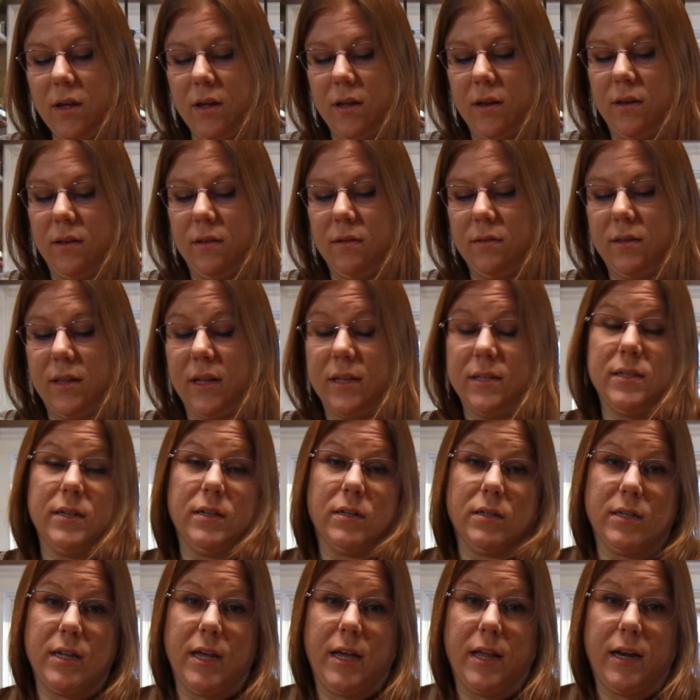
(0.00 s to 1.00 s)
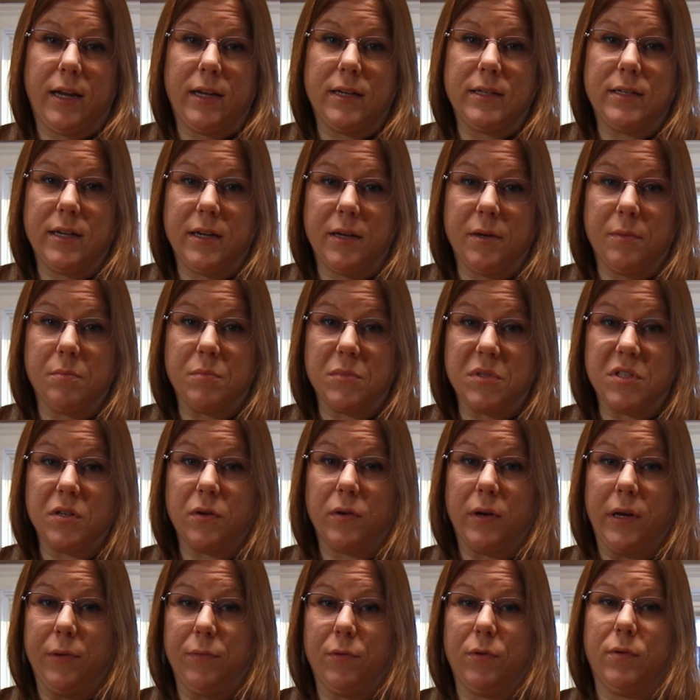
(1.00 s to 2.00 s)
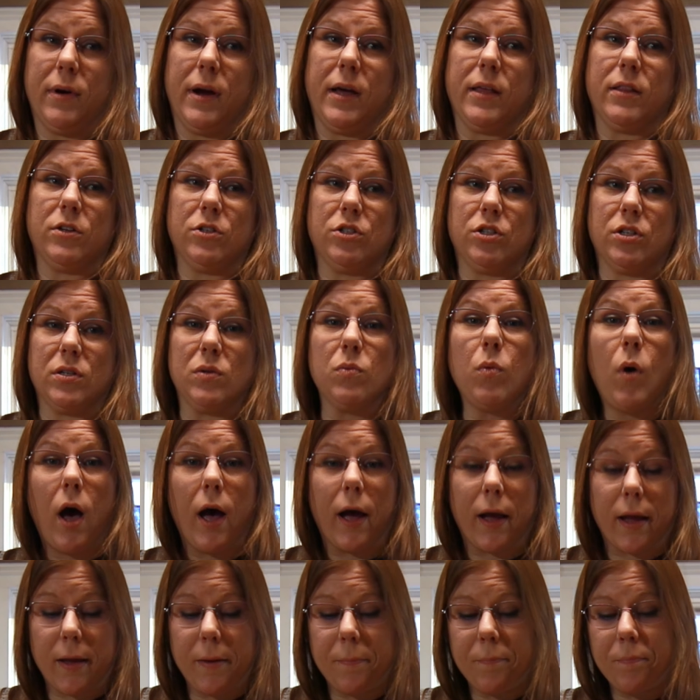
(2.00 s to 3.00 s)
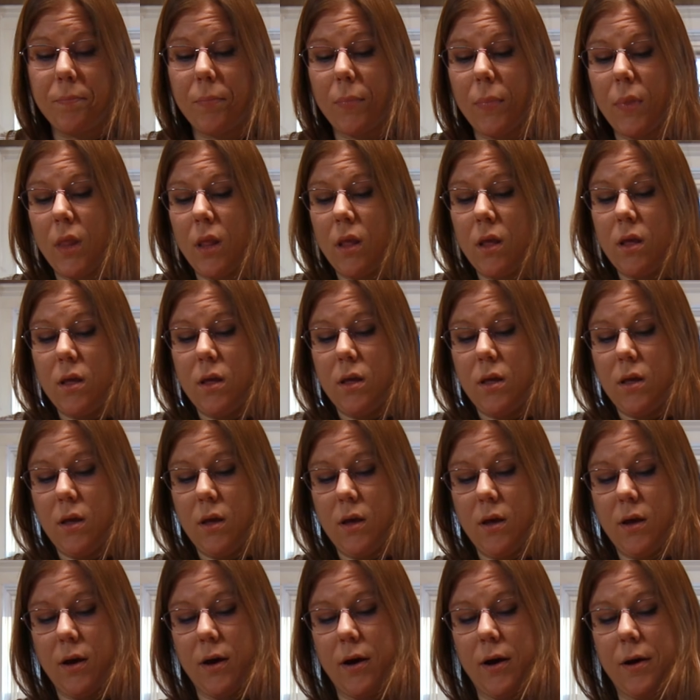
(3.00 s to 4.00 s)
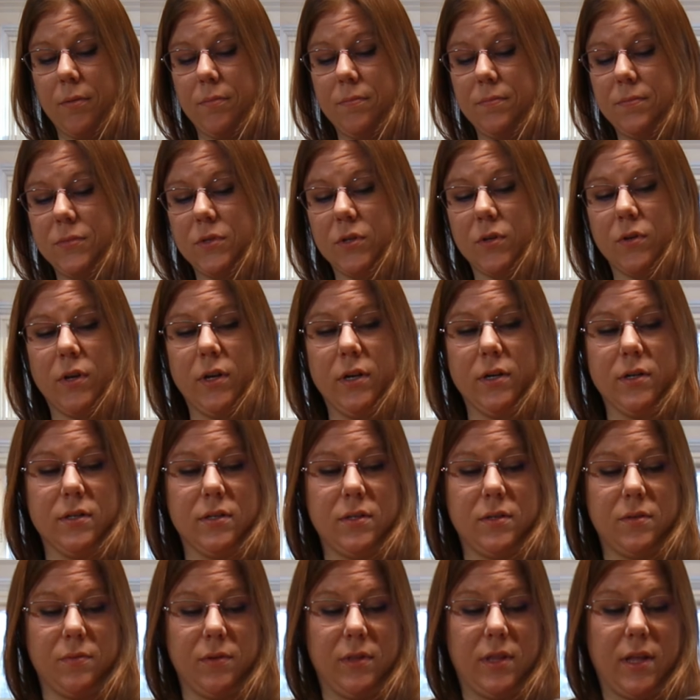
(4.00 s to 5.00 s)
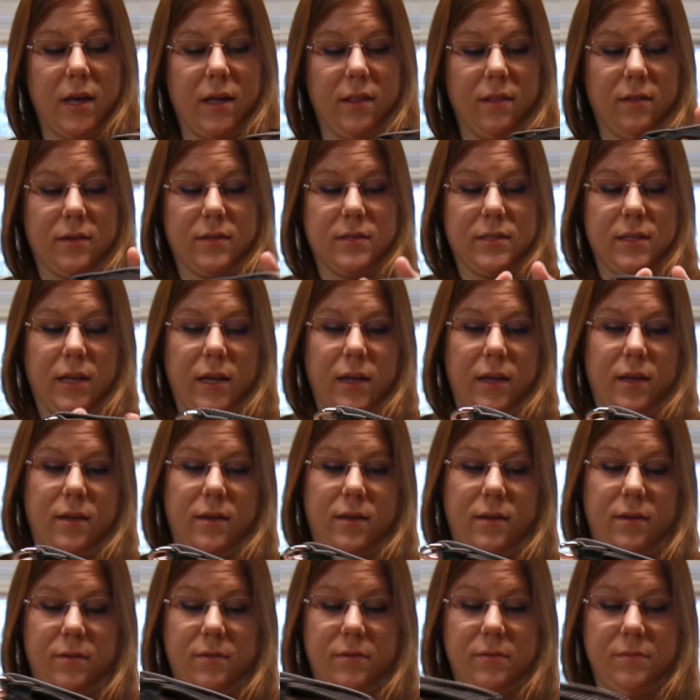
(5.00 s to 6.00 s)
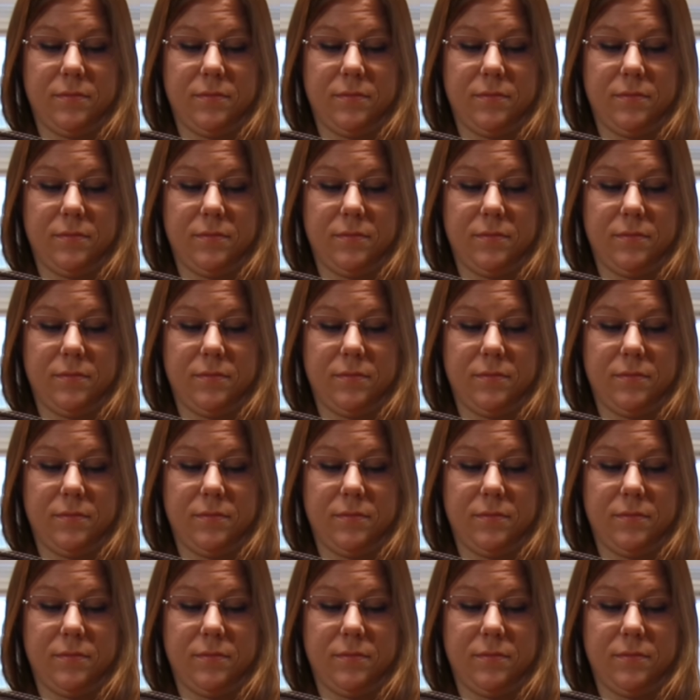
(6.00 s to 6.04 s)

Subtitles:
and that's irritating to him, so he would rather just walk. So here's what that looks like.